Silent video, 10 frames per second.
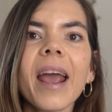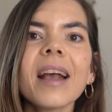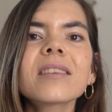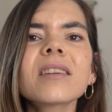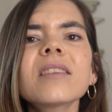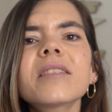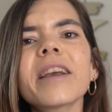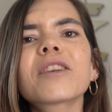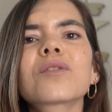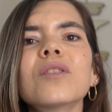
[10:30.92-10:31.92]
It's going to
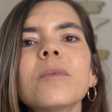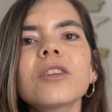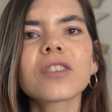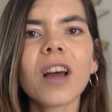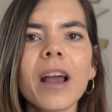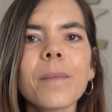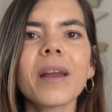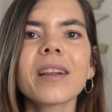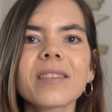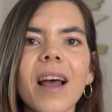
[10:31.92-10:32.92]
take so much time
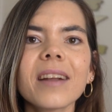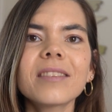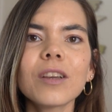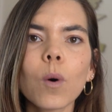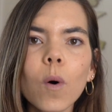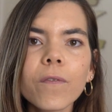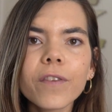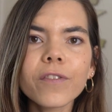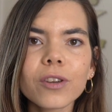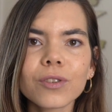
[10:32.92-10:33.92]
and anxiety off
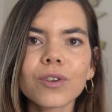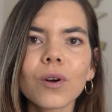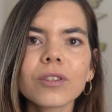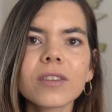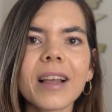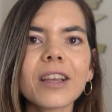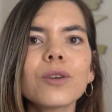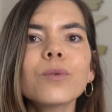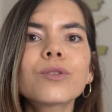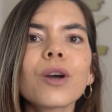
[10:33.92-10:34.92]
of your shoulders that
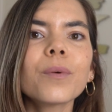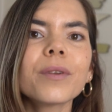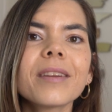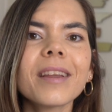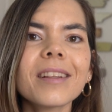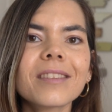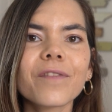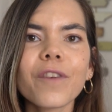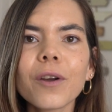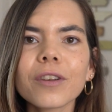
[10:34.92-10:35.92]
you don't need to
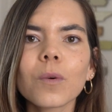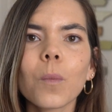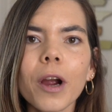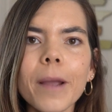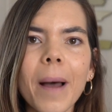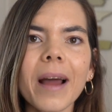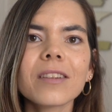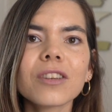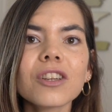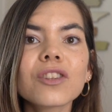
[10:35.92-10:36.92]
focus and worry about.
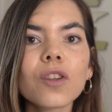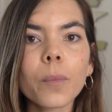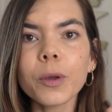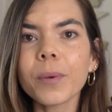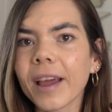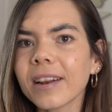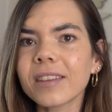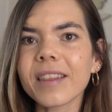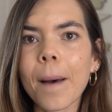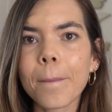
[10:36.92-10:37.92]
It's going to stop you getting
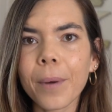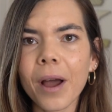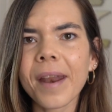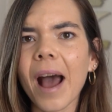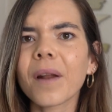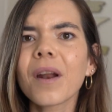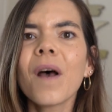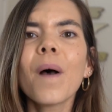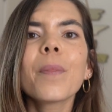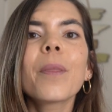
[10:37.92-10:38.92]
to that burnout.
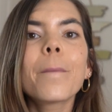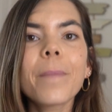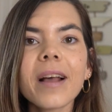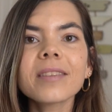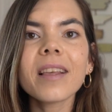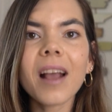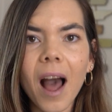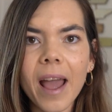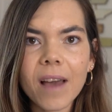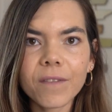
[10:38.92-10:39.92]
The best thing
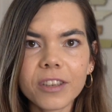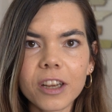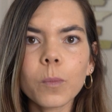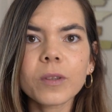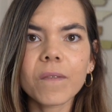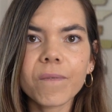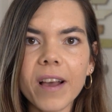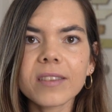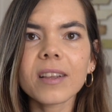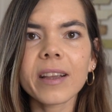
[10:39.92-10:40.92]
I ever did was
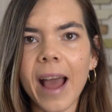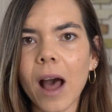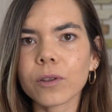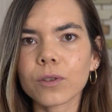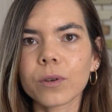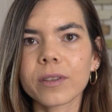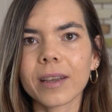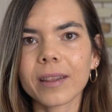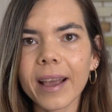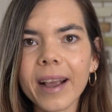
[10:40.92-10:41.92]
investing in
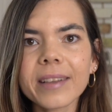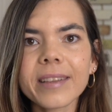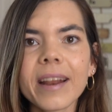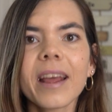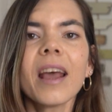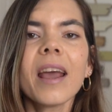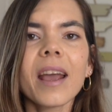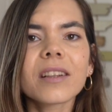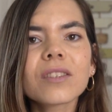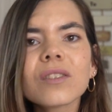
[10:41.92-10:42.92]
outsourcing. And like I said,
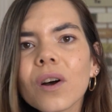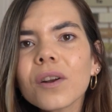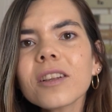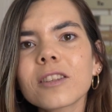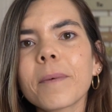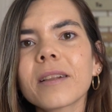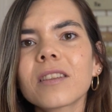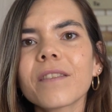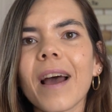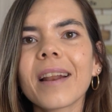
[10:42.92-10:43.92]
it's not
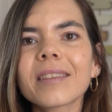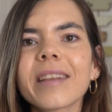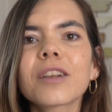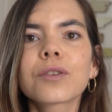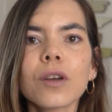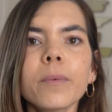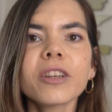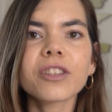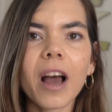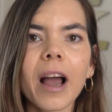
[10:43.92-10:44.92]
expensive and it takes so
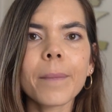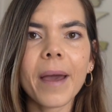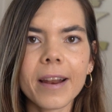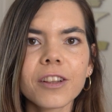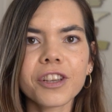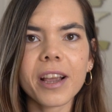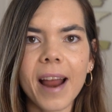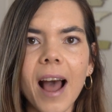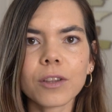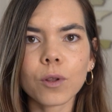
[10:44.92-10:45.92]
much time, energy, and
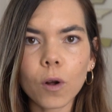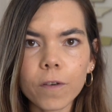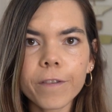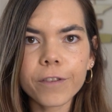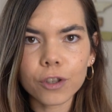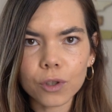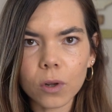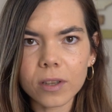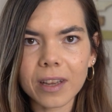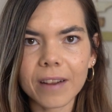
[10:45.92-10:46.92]
hassle off of your
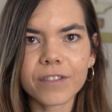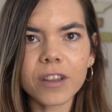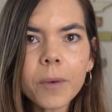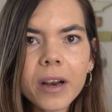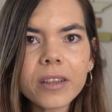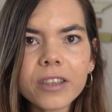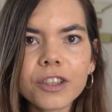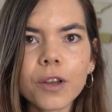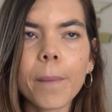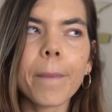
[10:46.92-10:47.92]
shoulders. And if someone else
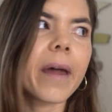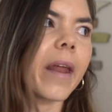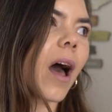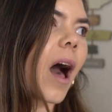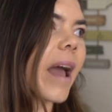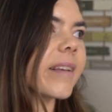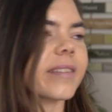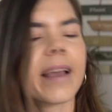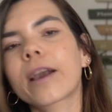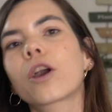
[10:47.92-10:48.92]
can do it better, I
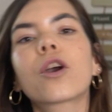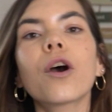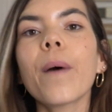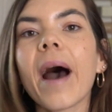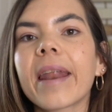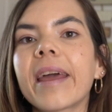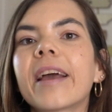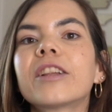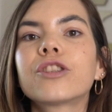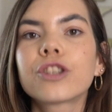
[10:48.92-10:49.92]
say go at it
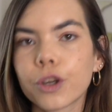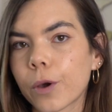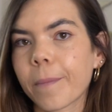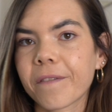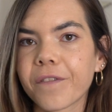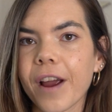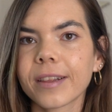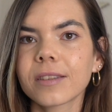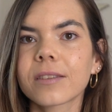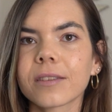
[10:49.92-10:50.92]
and do it, my
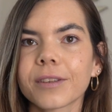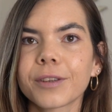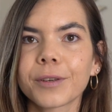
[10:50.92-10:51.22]
friends.